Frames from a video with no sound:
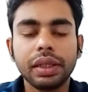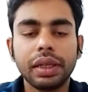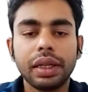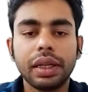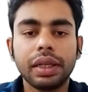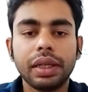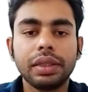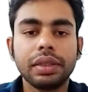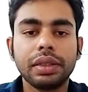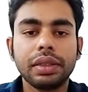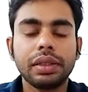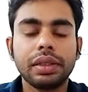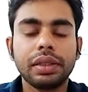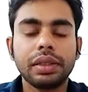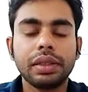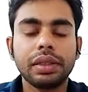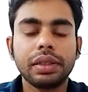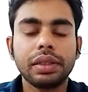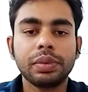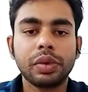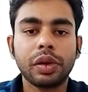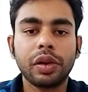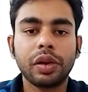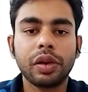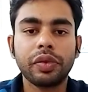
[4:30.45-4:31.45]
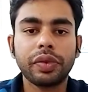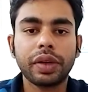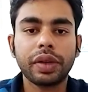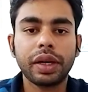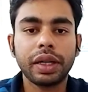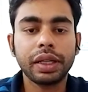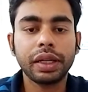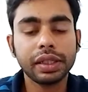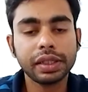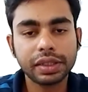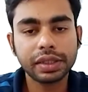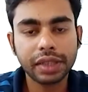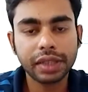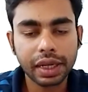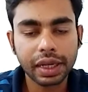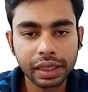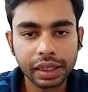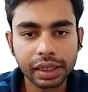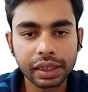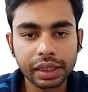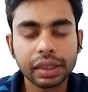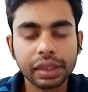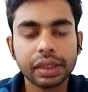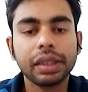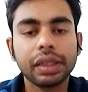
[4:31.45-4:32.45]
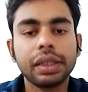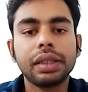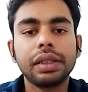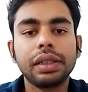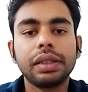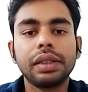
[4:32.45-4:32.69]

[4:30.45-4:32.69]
in terms of understanding